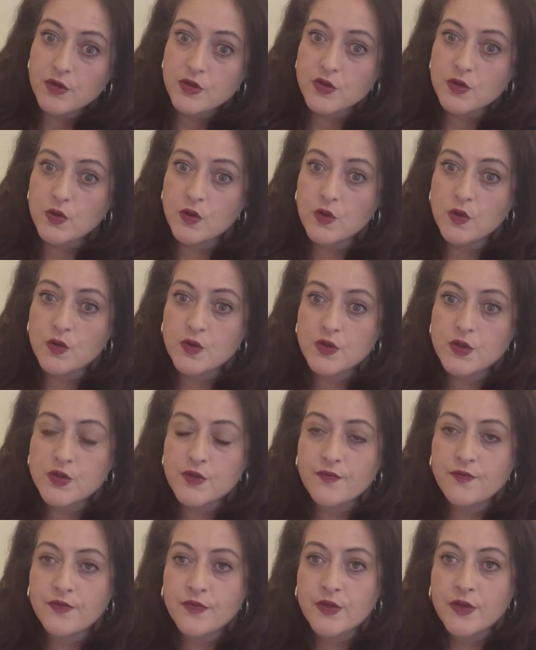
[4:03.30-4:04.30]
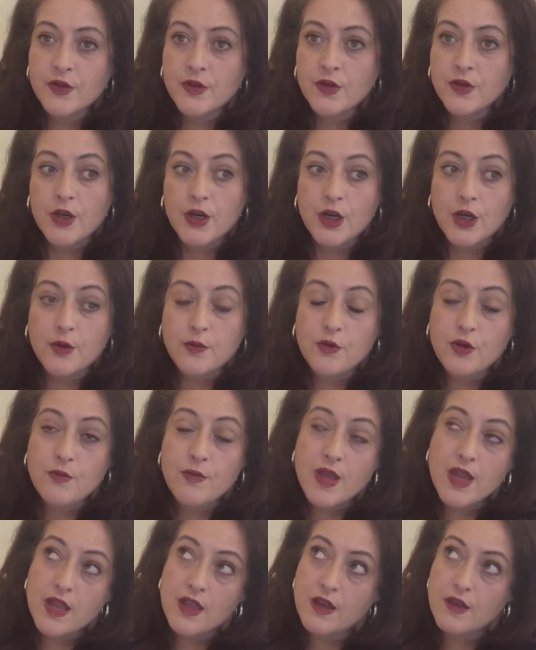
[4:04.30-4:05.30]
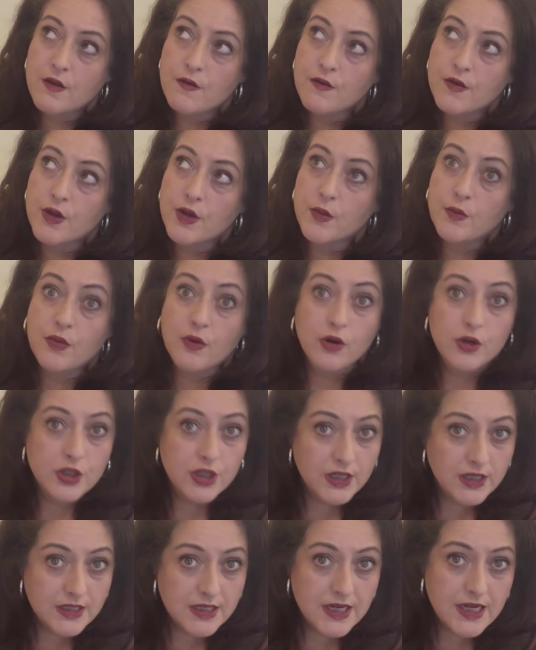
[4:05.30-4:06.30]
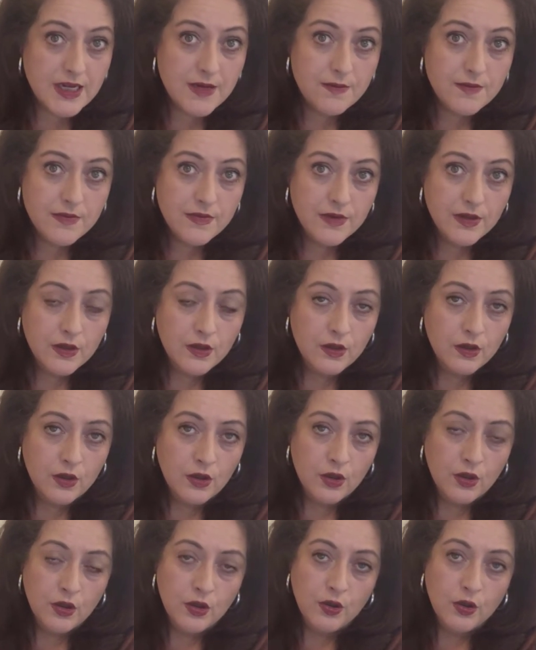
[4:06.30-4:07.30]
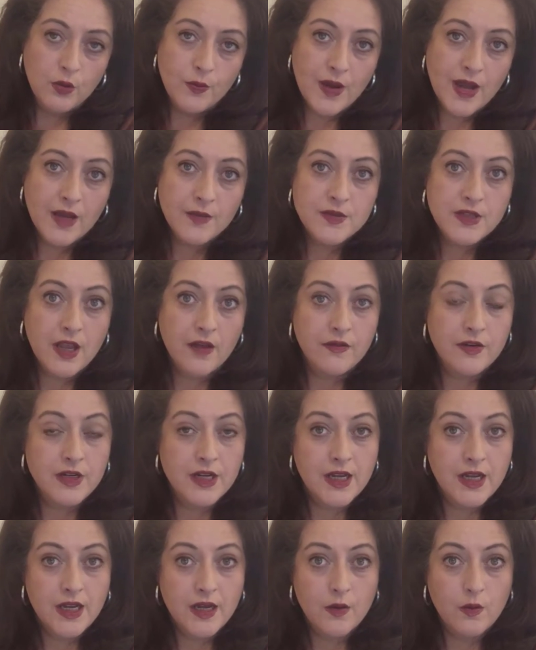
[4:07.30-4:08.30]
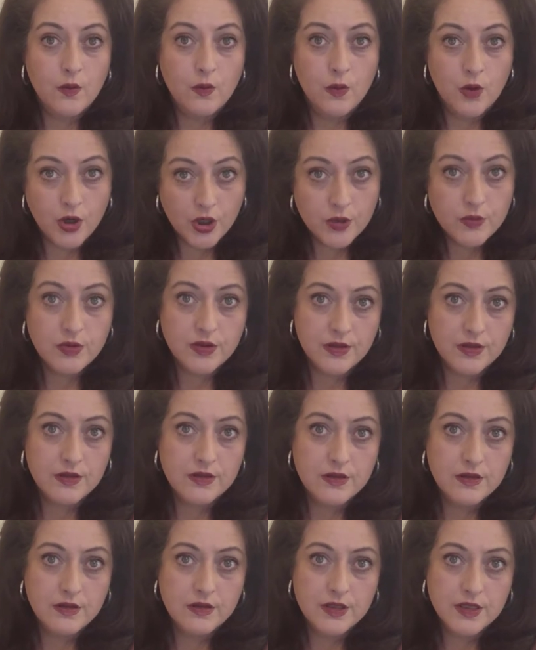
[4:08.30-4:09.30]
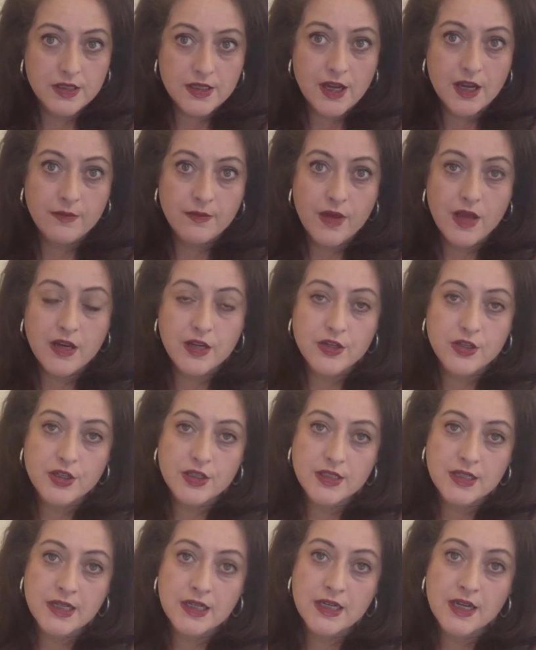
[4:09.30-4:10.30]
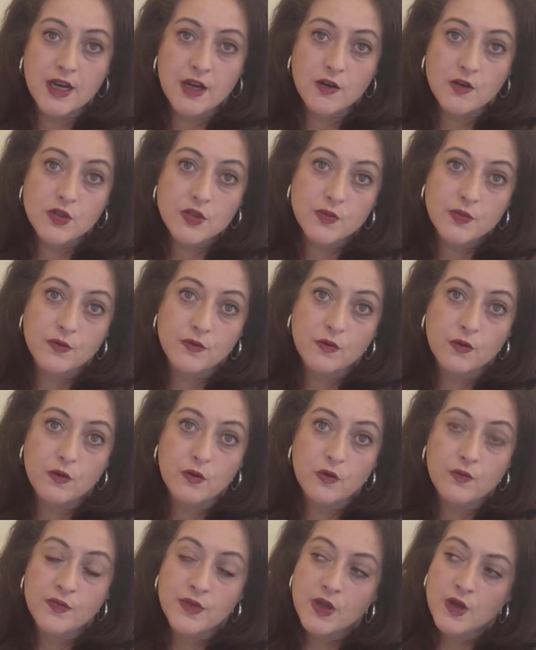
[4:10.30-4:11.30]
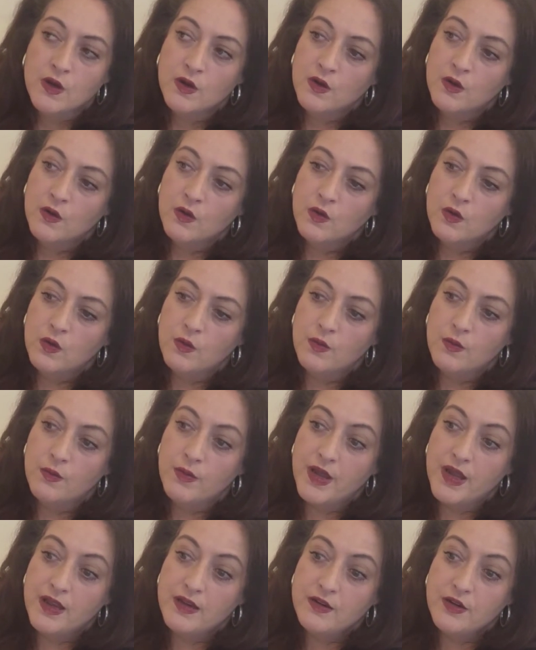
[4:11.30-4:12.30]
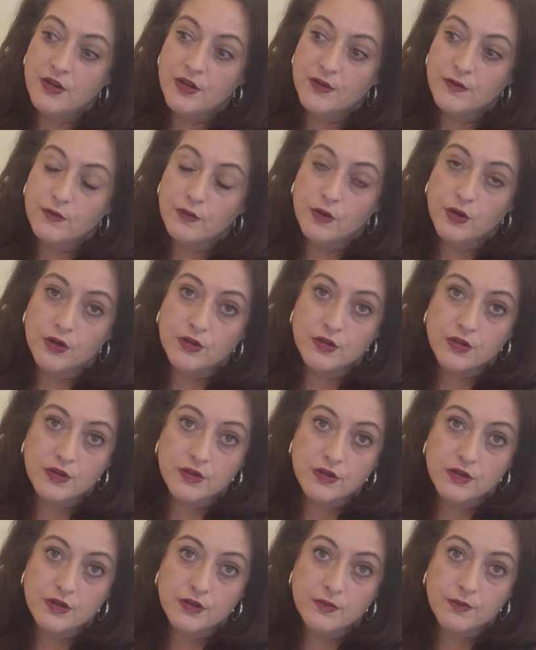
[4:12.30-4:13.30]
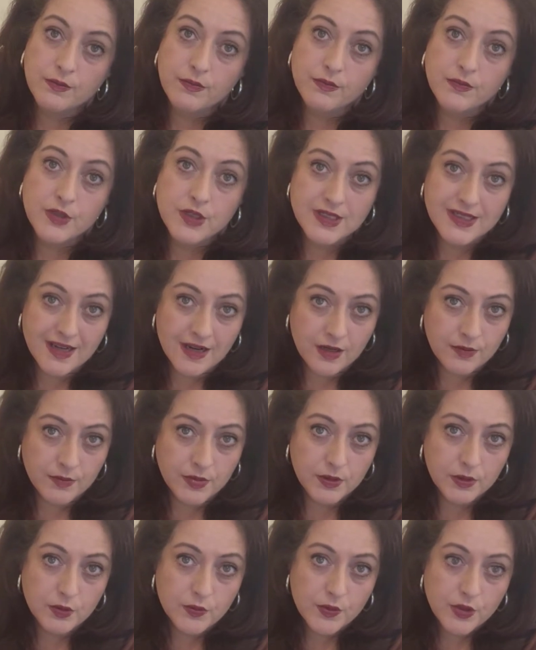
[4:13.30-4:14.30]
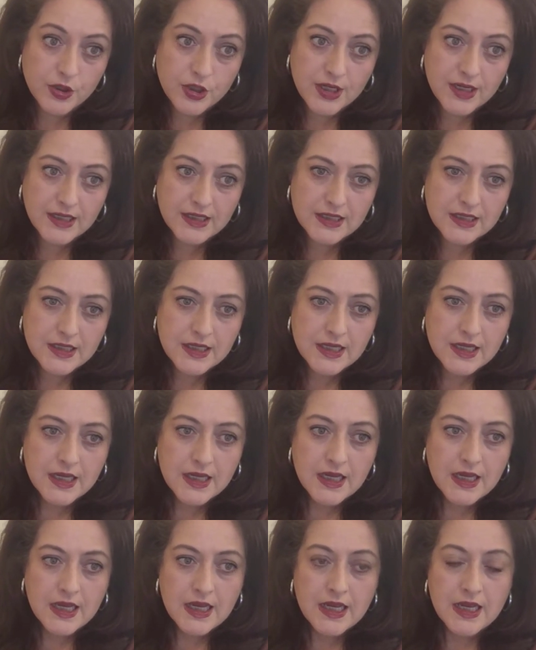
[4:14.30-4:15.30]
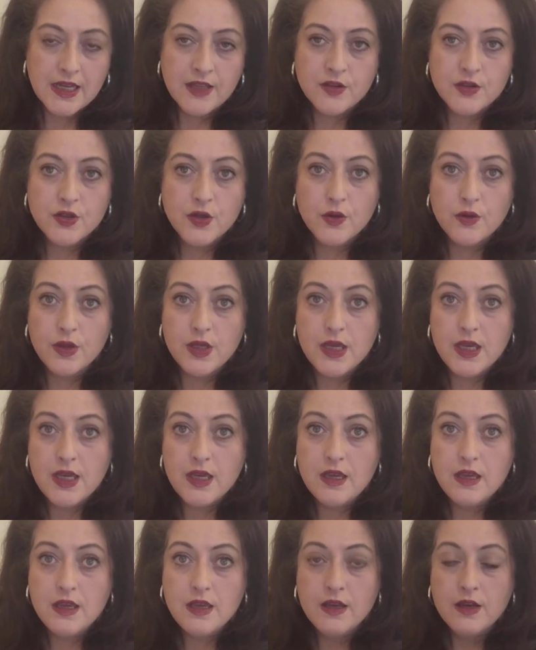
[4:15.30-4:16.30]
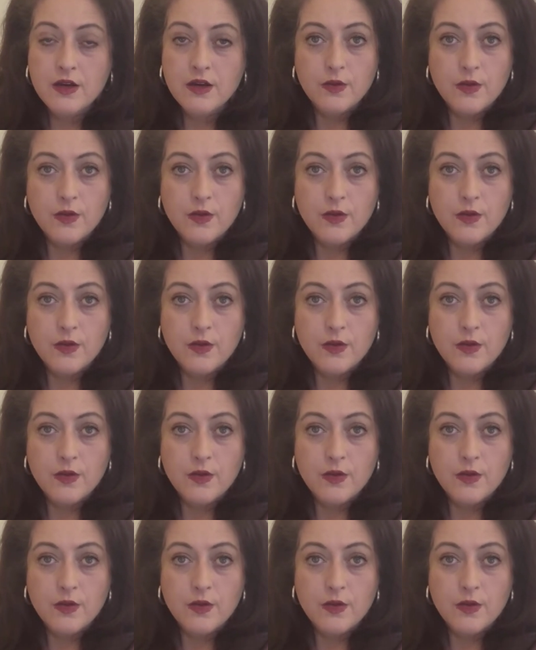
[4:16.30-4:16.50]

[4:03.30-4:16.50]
this course. You may have a project team who perhaps haven't worked with design managers in-house before, or may not have worked on a design build project, and so the